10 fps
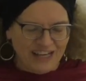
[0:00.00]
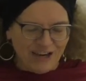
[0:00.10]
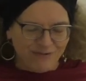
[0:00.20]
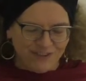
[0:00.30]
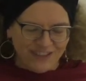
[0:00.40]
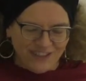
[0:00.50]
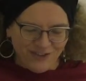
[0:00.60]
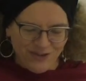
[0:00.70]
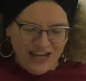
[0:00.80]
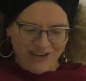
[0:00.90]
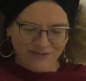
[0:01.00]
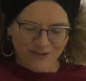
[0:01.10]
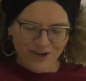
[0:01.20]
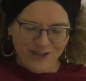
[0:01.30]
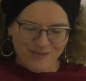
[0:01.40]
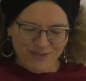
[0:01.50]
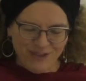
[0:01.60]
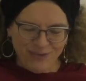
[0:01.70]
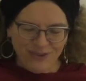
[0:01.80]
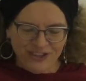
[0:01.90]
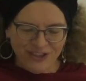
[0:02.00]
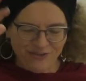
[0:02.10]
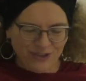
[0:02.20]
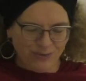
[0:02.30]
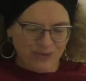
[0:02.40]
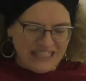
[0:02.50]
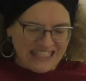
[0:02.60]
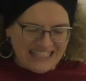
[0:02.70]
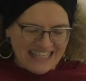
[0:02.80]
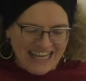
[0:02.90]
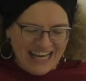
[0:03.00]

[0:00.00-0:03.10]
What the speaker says: I felt the draft caused by the whirring of their wings,